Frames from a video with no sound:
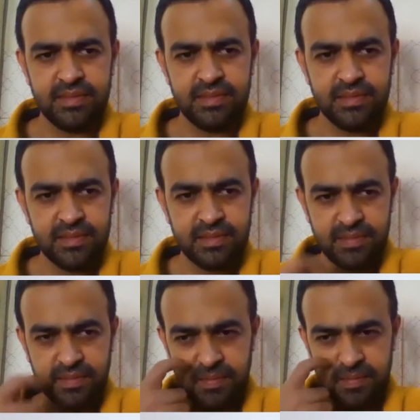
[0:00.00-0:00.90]

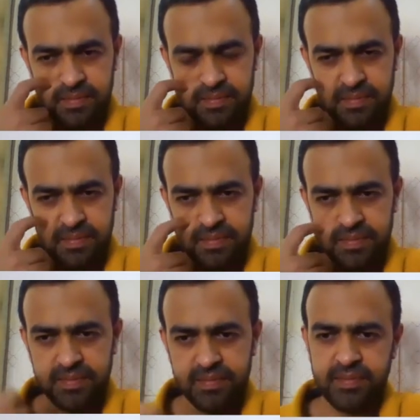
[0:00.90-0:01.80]

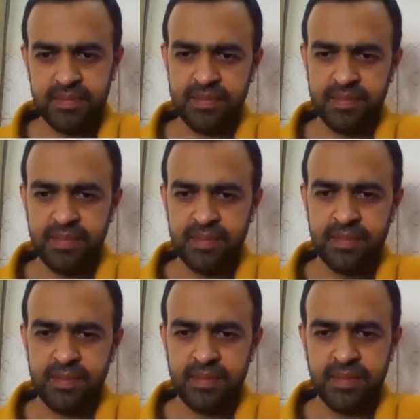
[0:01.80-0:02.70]

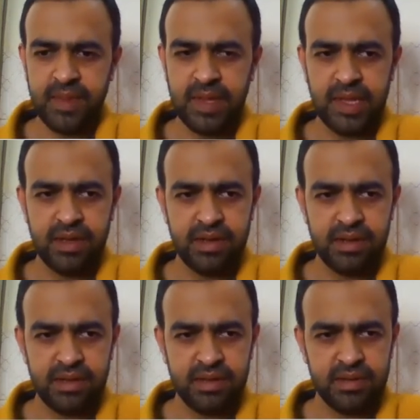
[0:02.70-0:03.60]

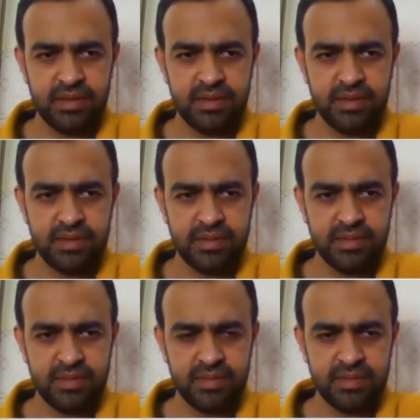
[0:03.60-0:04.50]

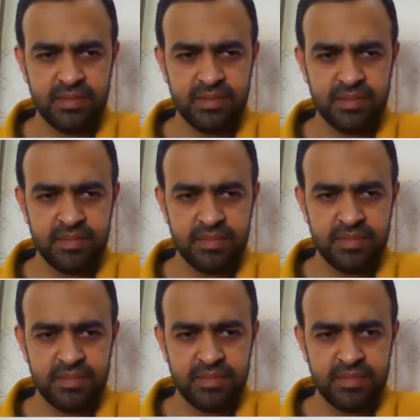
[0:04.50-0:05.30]
[no speech]